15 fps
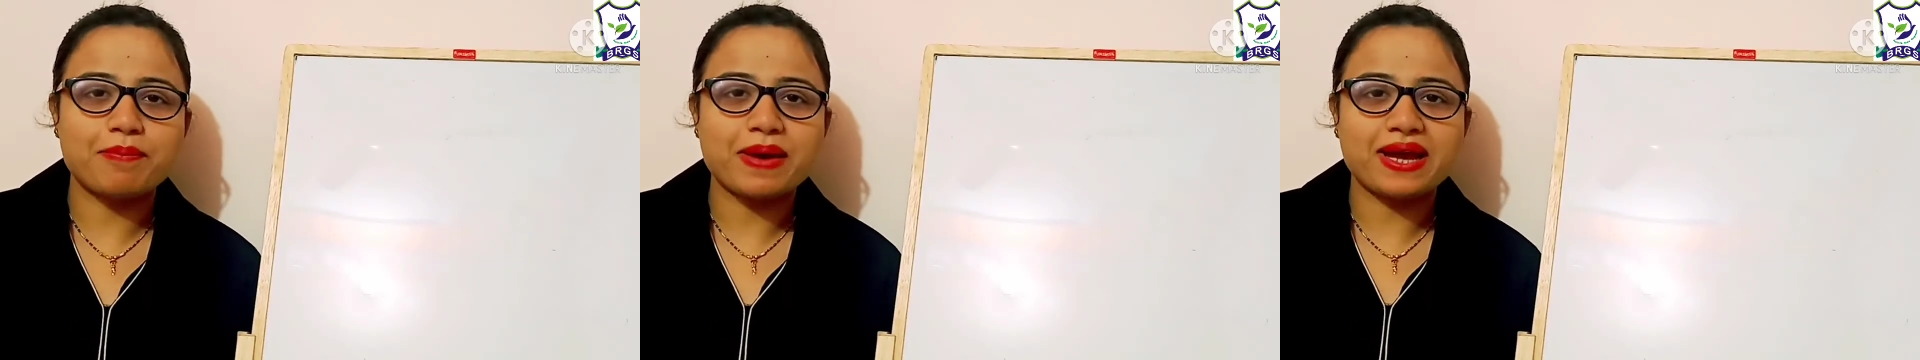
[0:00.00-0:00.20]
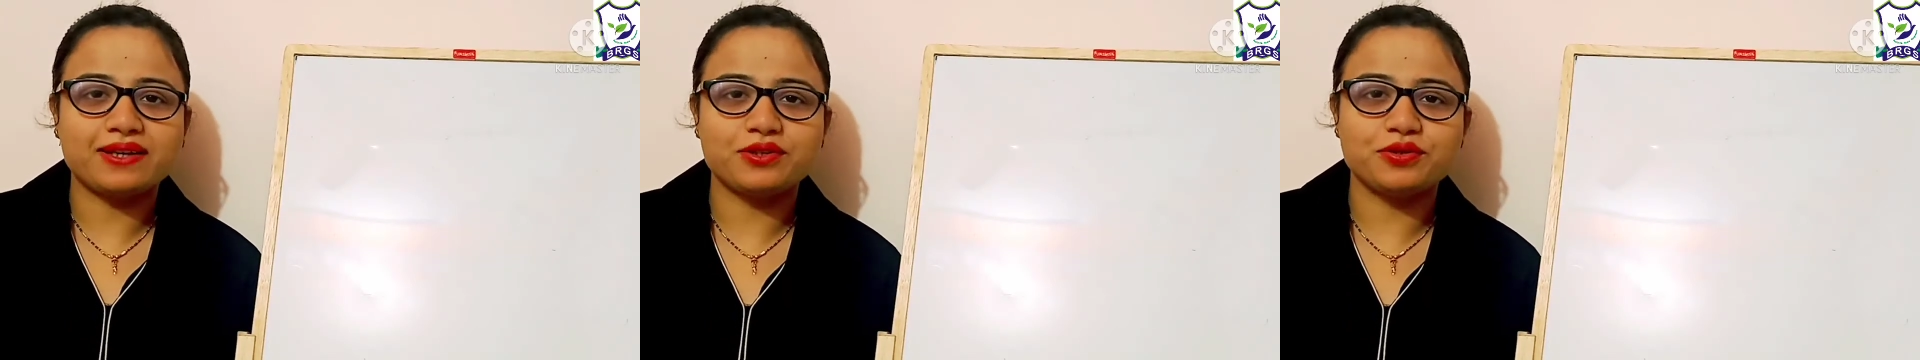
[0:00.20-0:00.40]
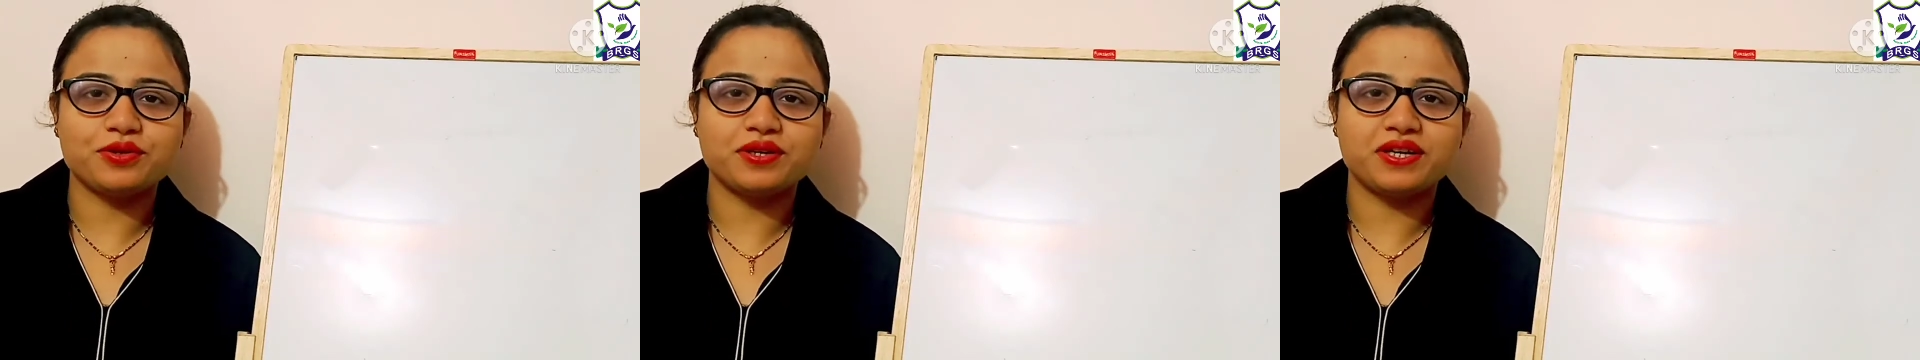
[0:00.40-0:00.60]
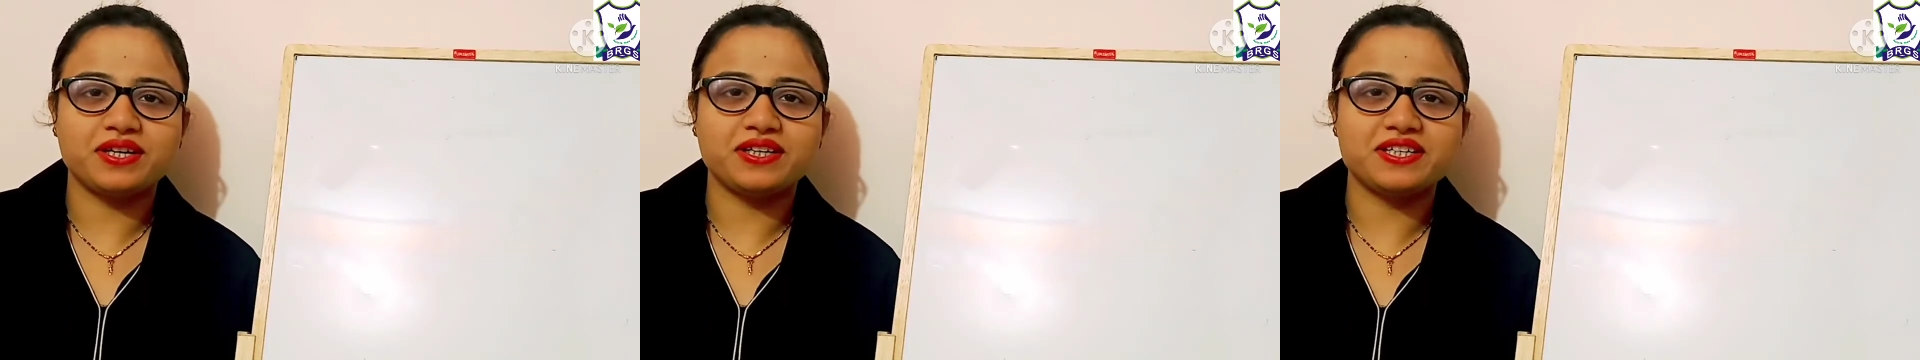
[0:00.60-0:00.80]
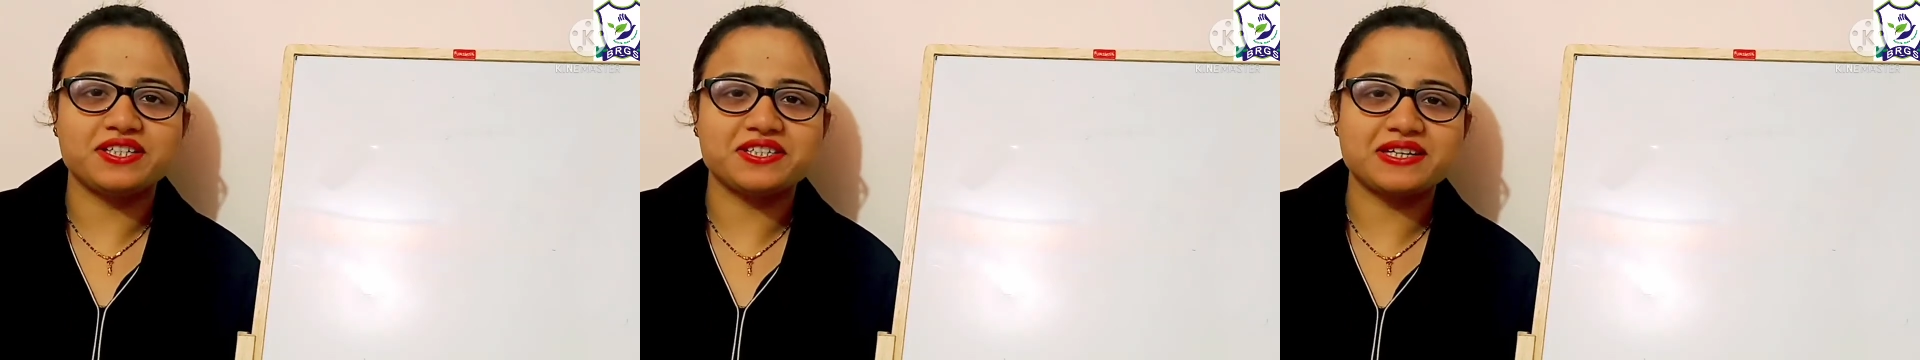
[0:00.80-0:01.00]
back to your
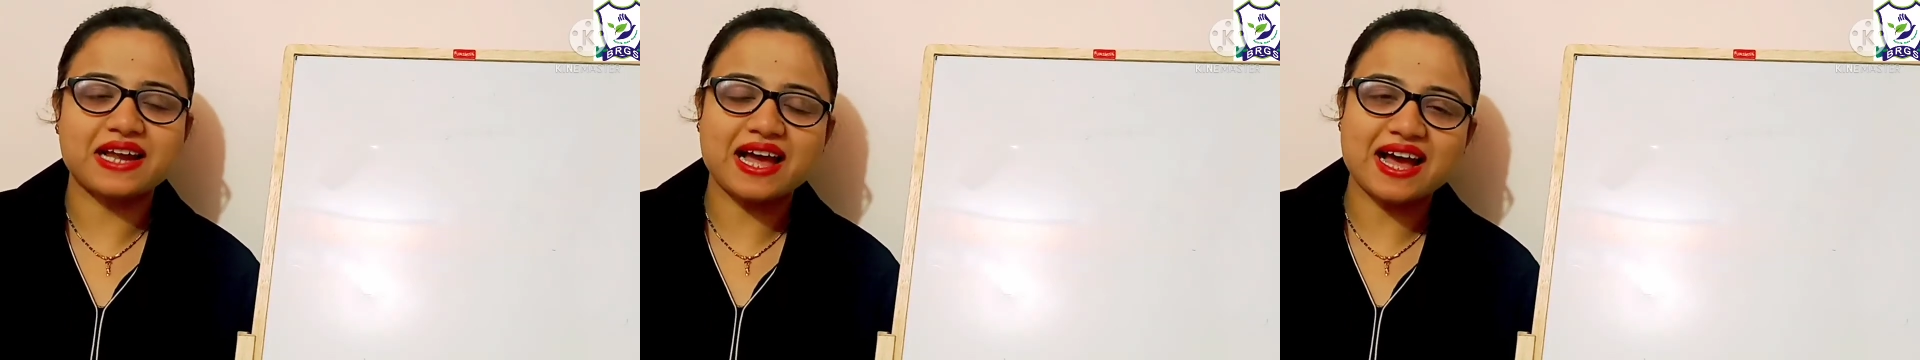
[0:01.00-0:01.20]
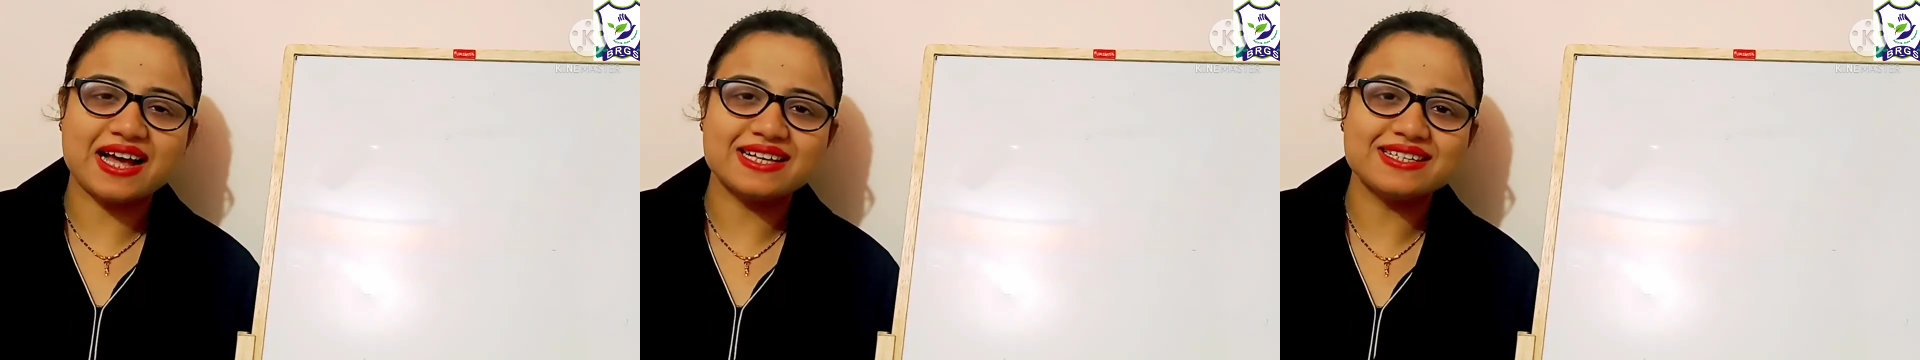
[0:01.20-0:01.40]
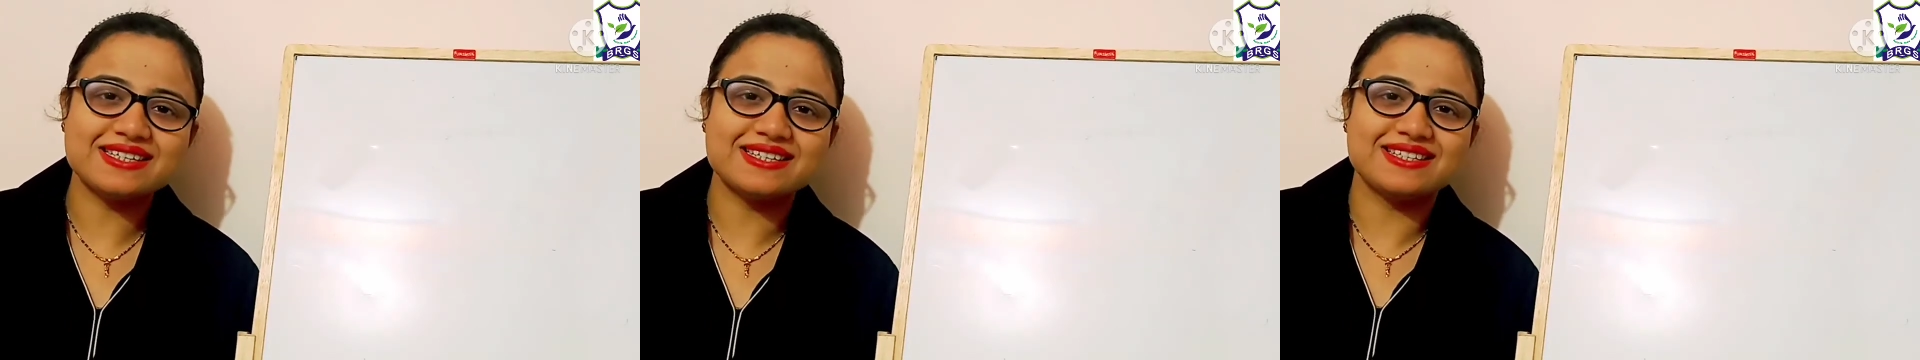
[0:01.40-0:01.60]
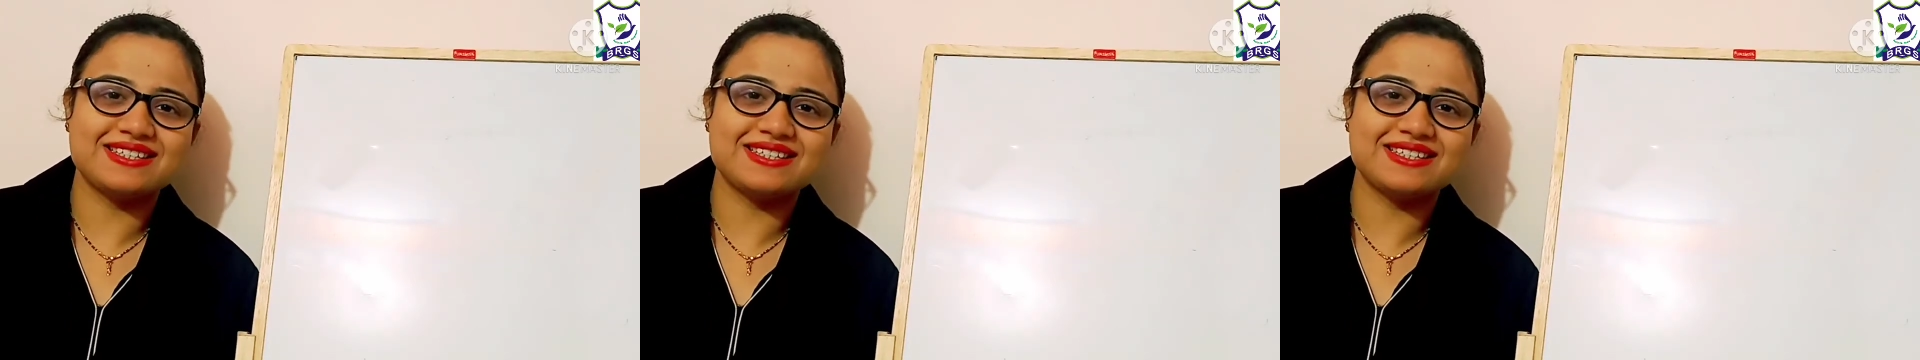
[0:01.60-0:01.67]
English class.